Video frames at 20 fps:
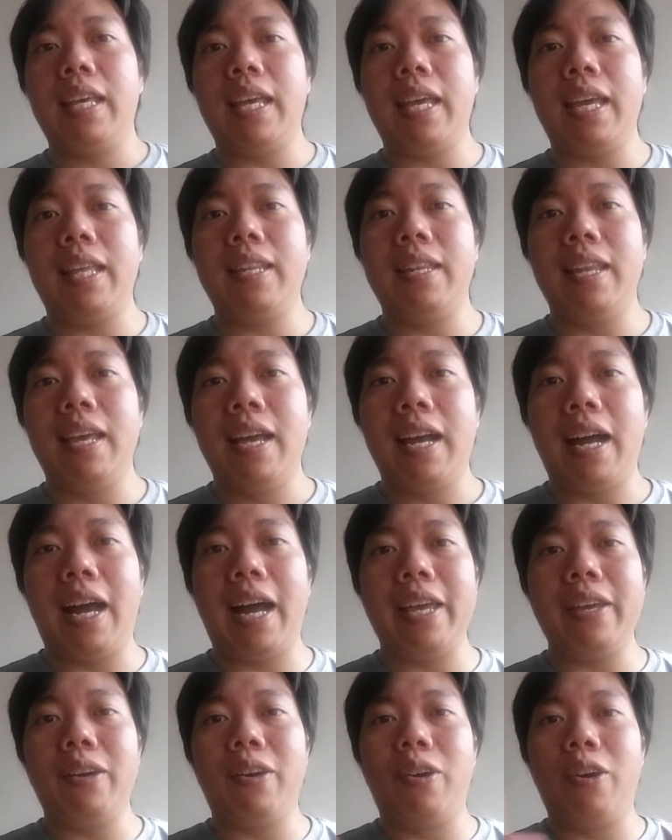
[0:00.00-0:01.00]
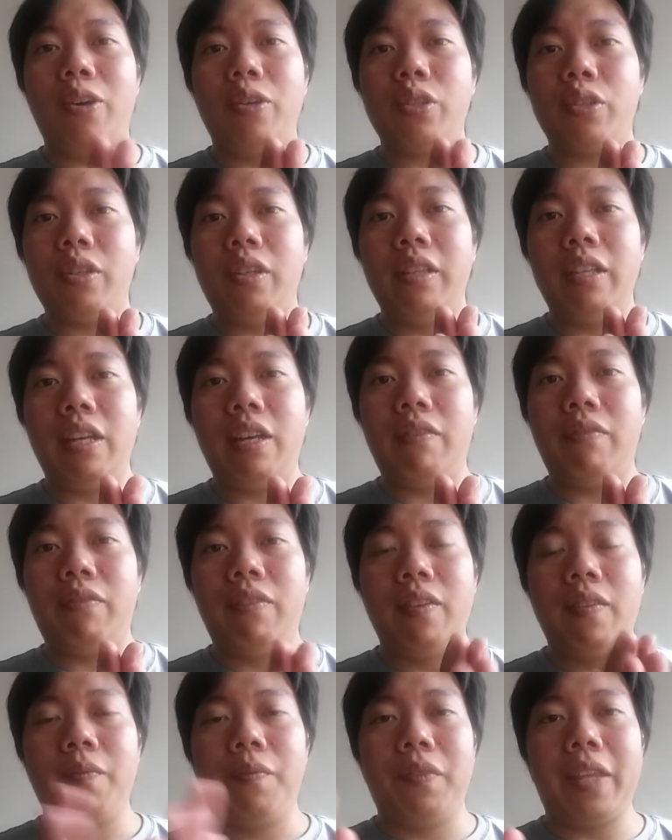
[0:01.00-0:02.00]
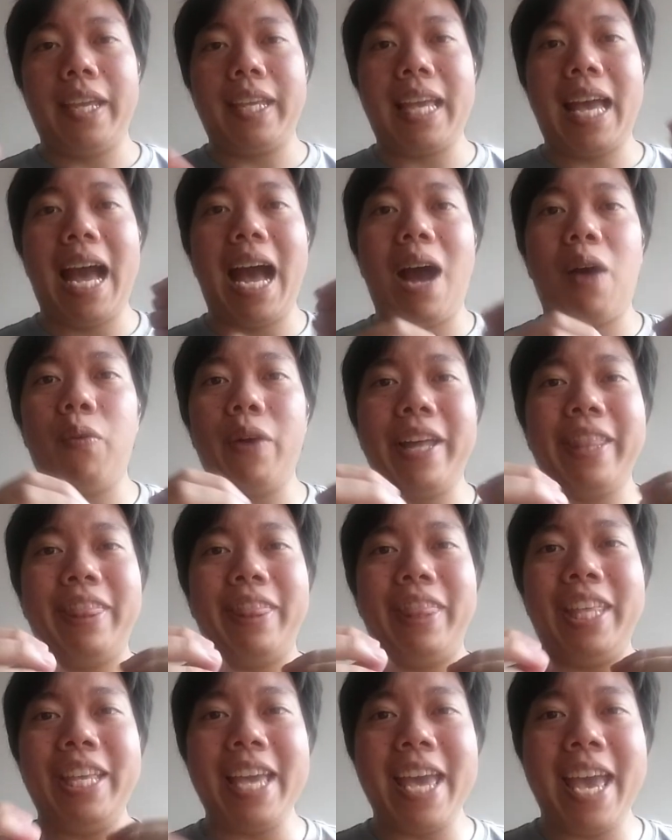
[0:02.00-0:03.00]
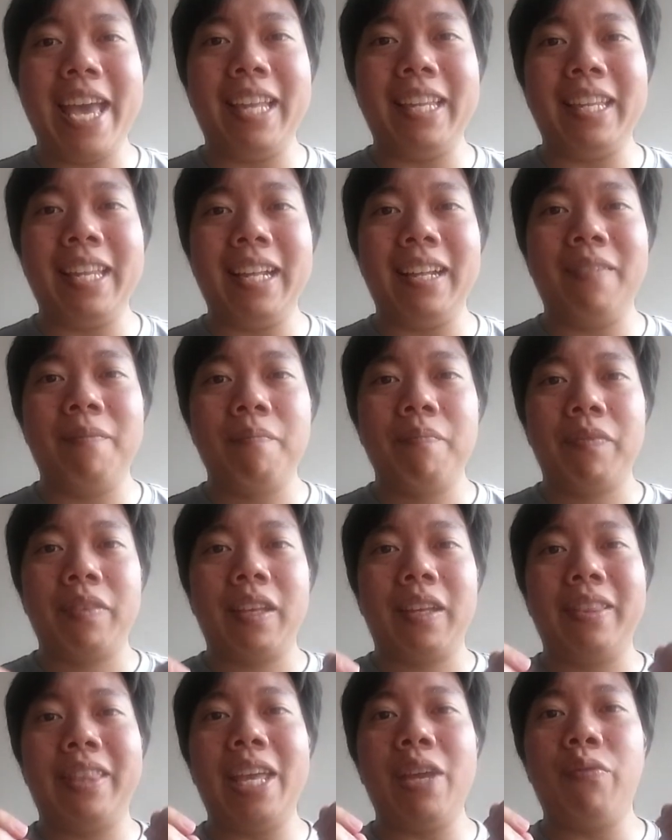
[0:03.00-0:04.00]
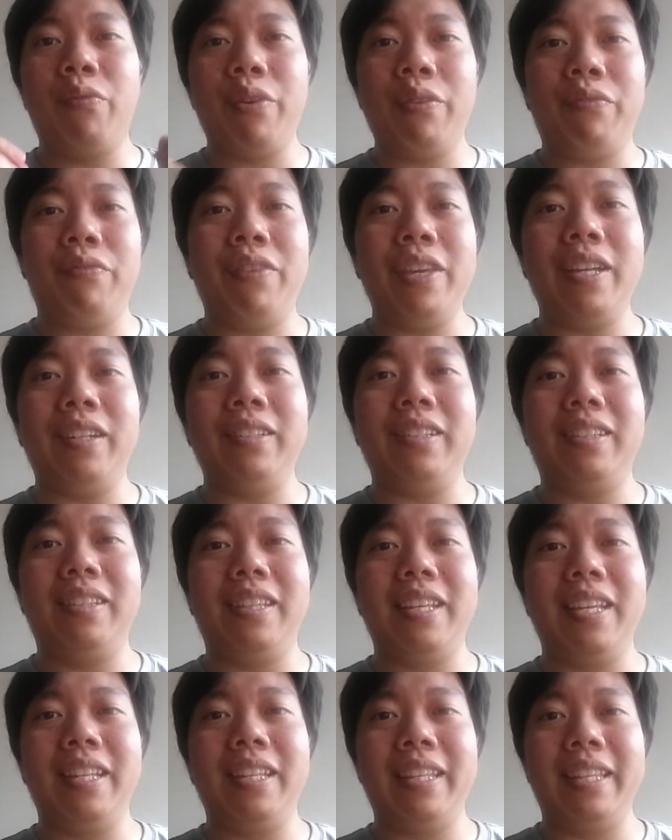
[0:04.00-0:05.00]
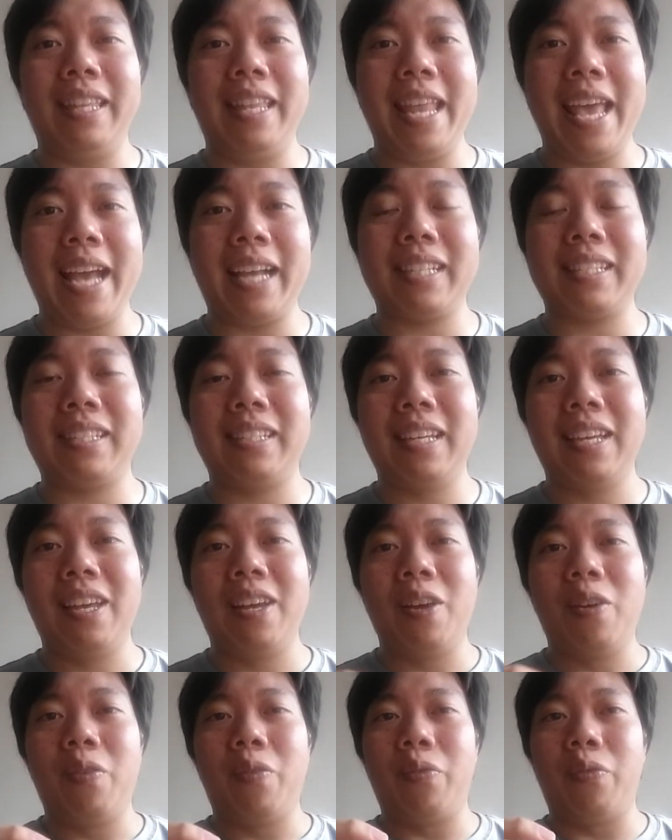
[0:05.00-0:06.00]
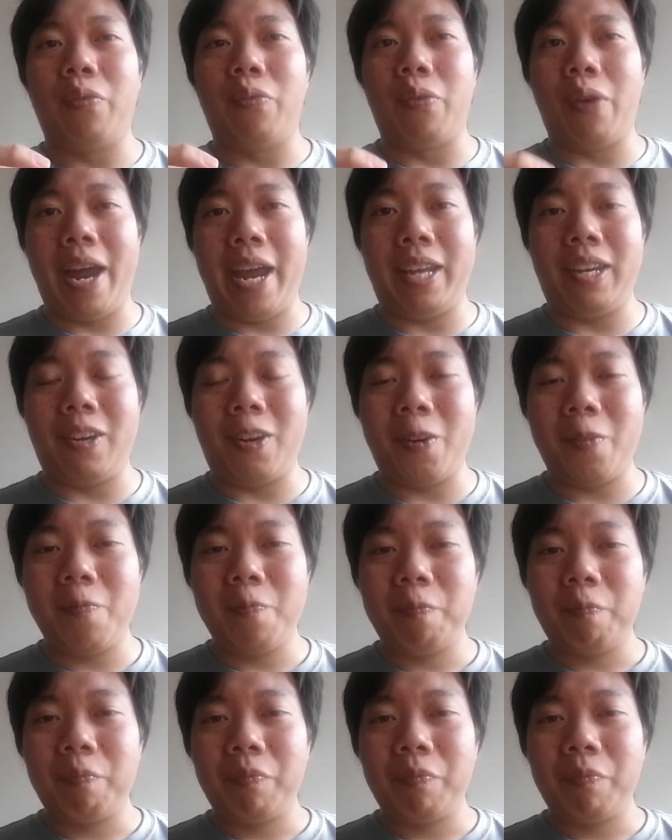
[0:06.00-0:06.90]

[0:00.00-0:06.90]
And I also love, like, how at the ending, they revealed the next writer.